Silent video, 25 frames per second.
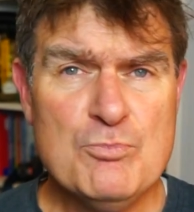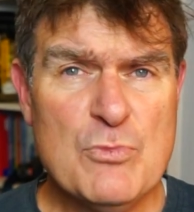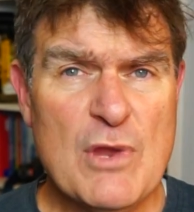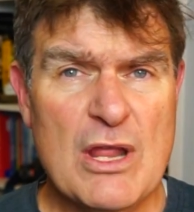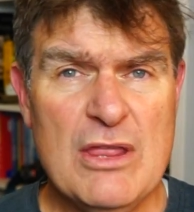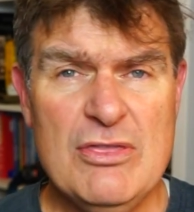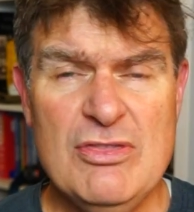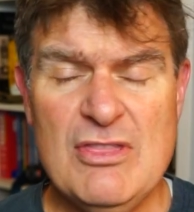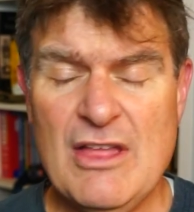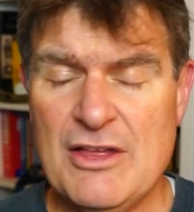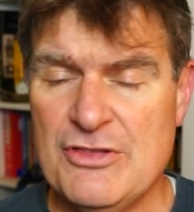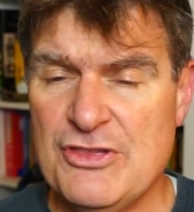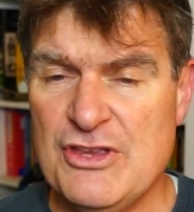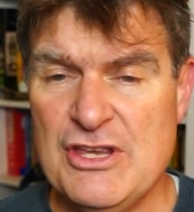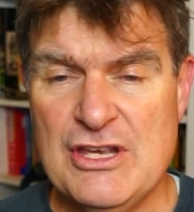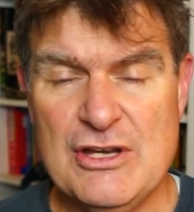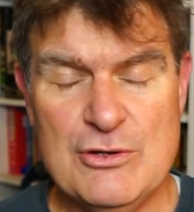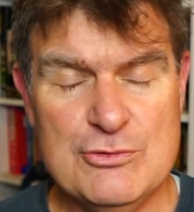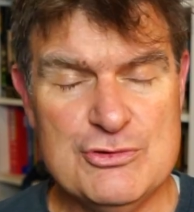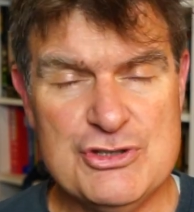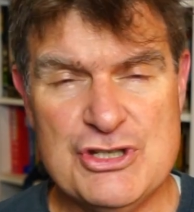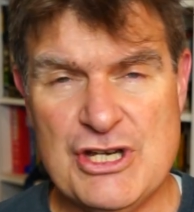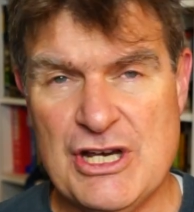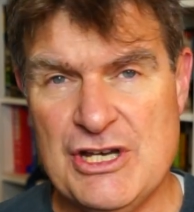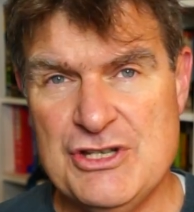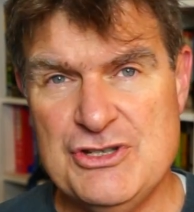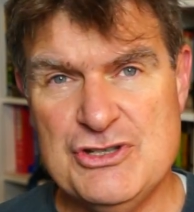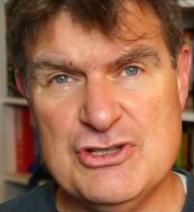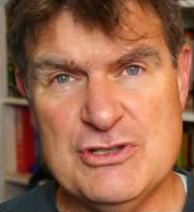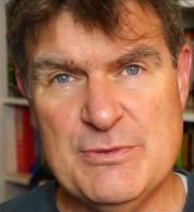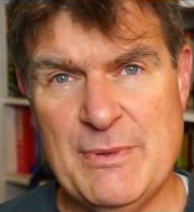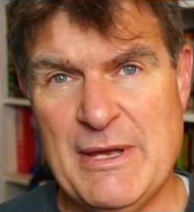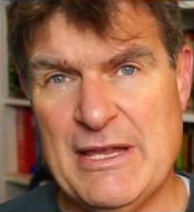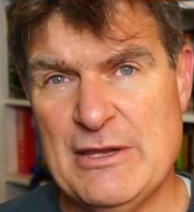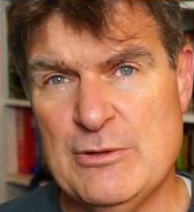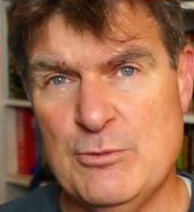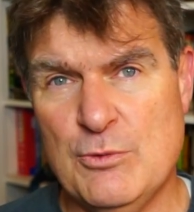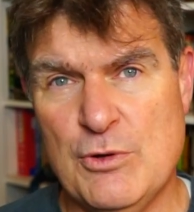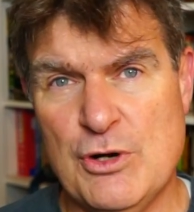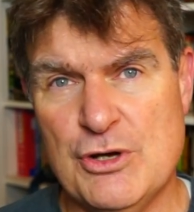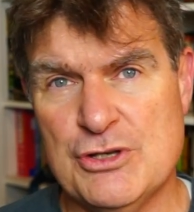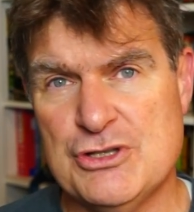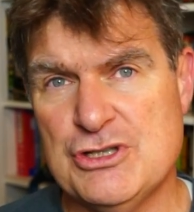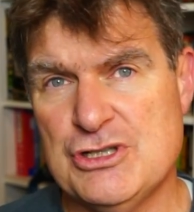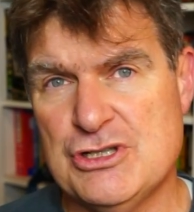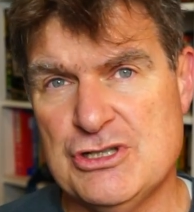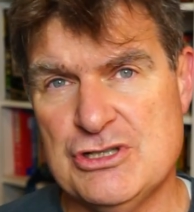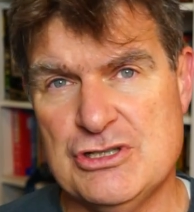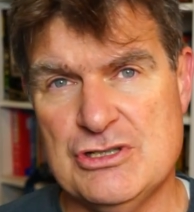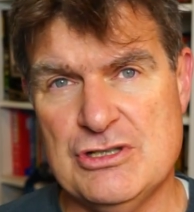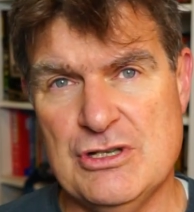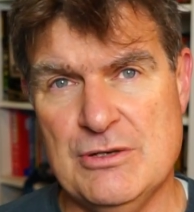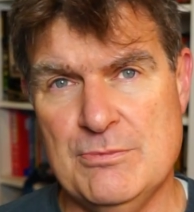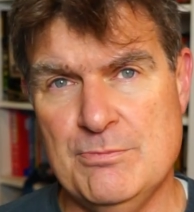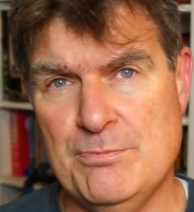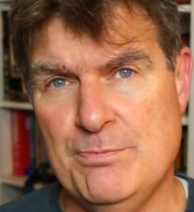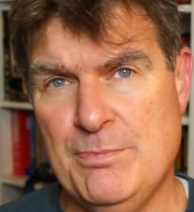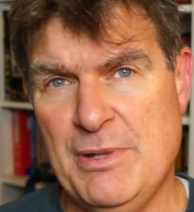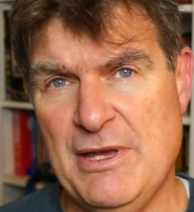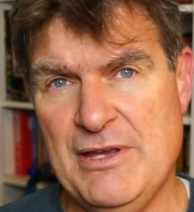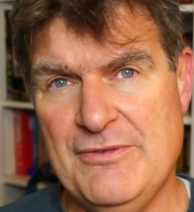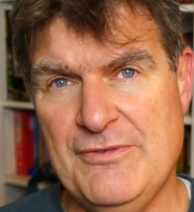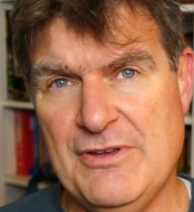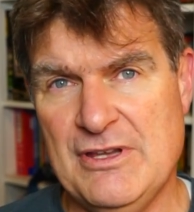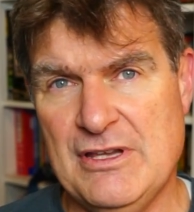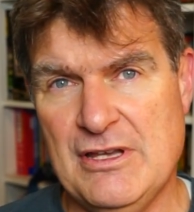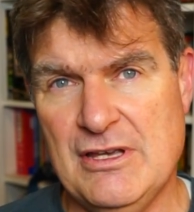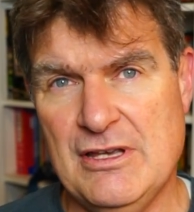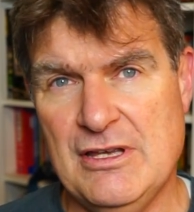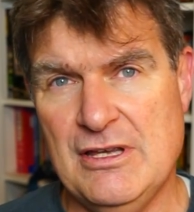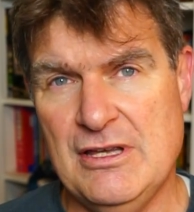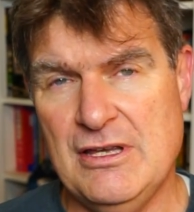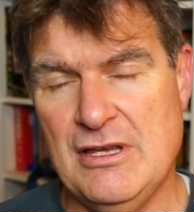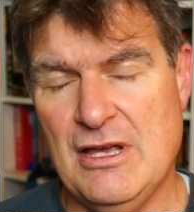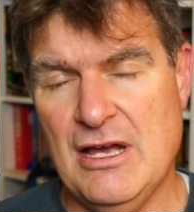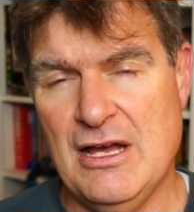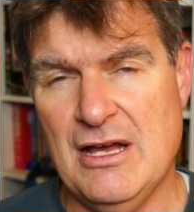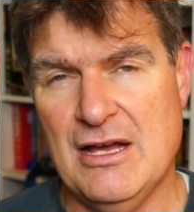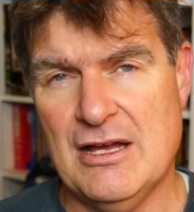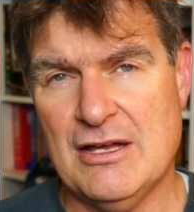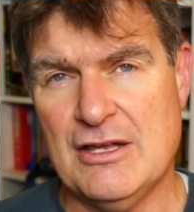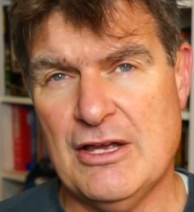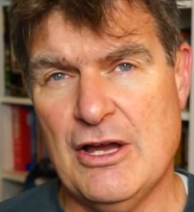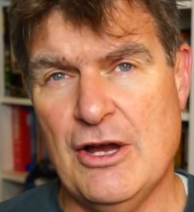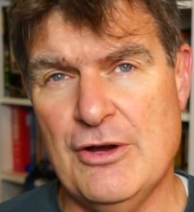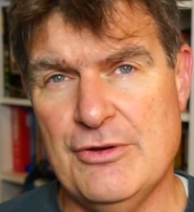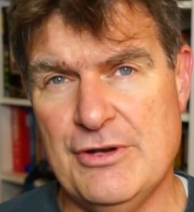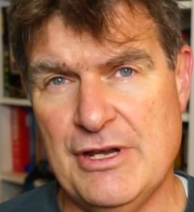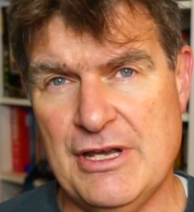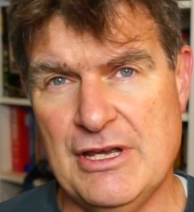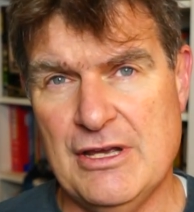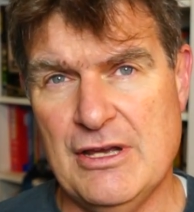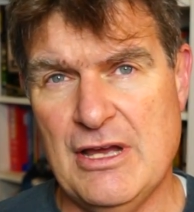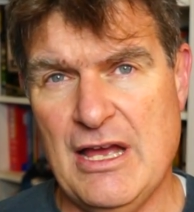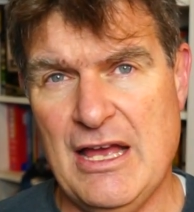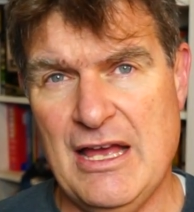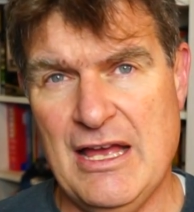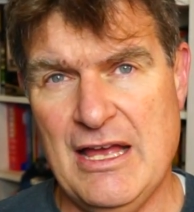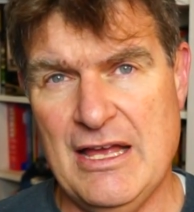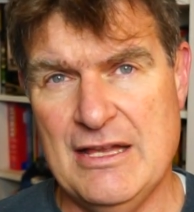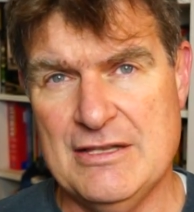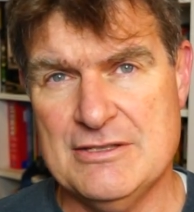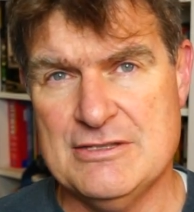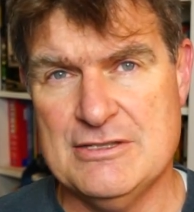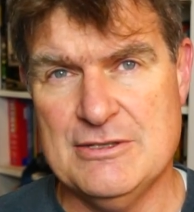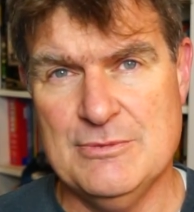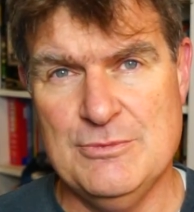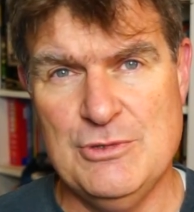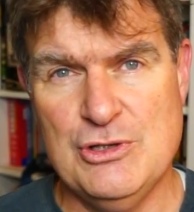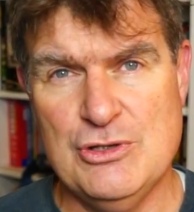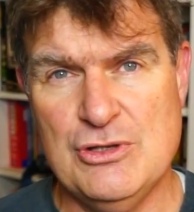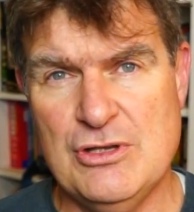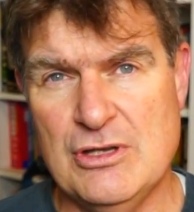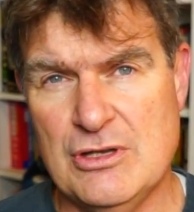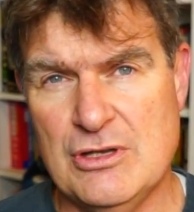Nothing else changes about the watch. Some PVD coating and some new